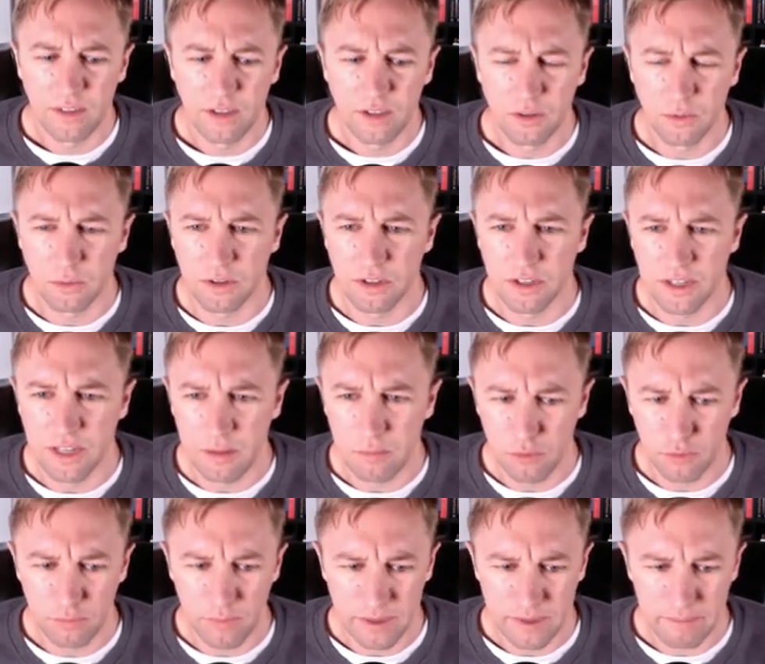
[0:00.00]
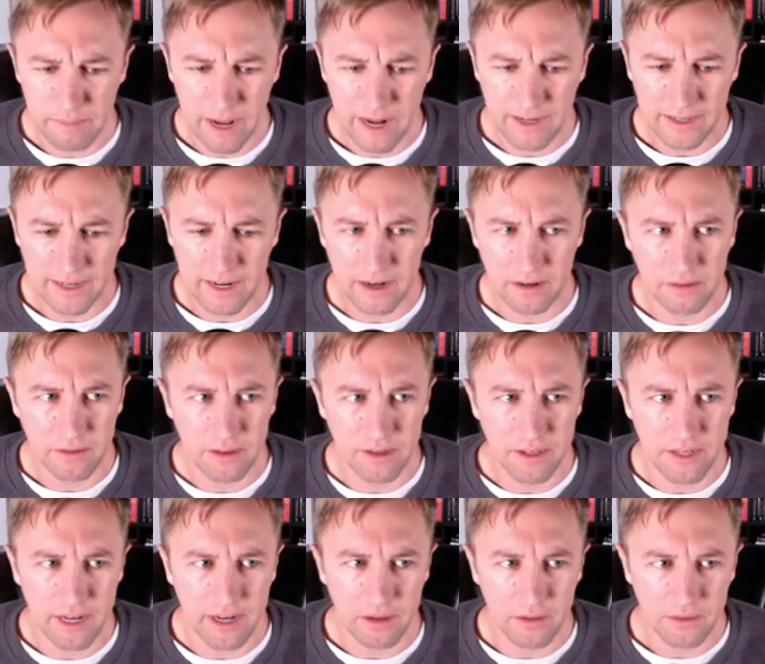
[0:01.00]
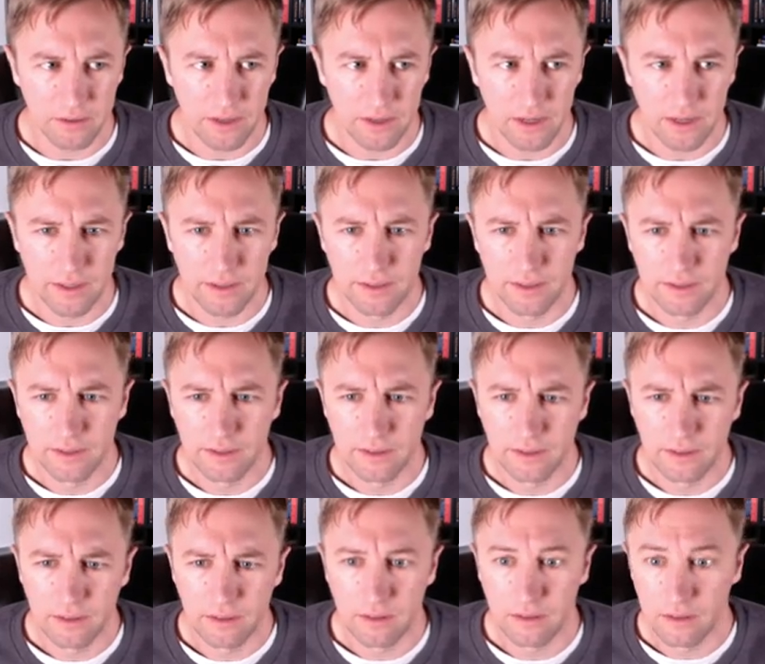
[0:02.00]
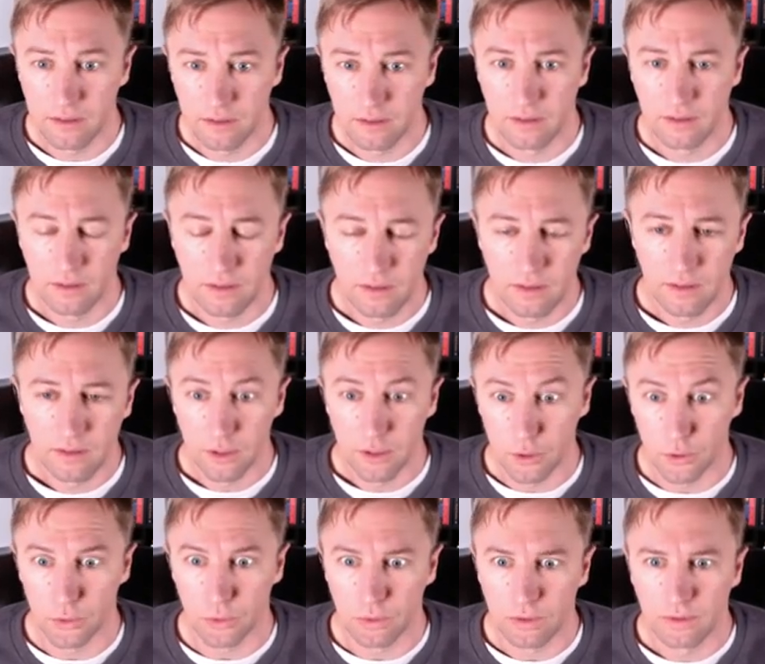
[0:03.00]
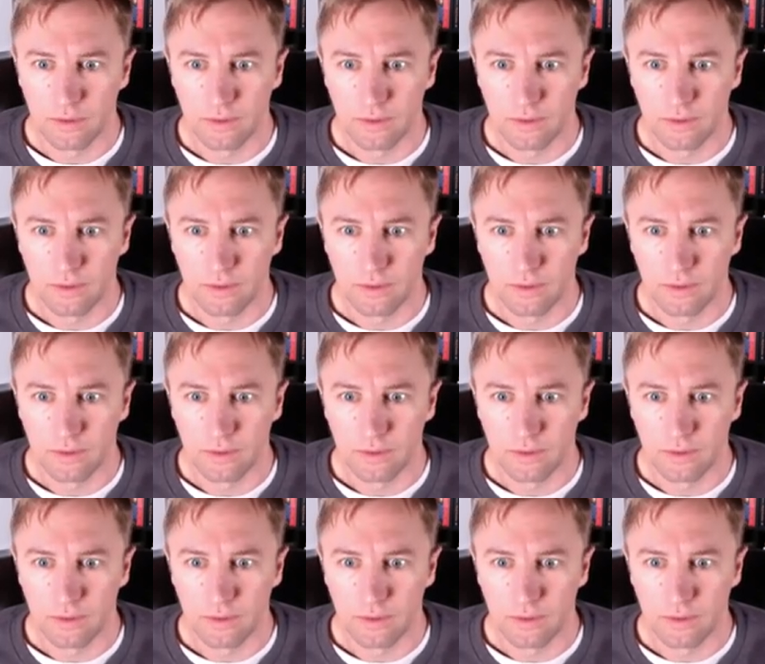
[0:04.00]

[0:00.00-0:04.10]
We're seeing that movement back down to the downside. Cool.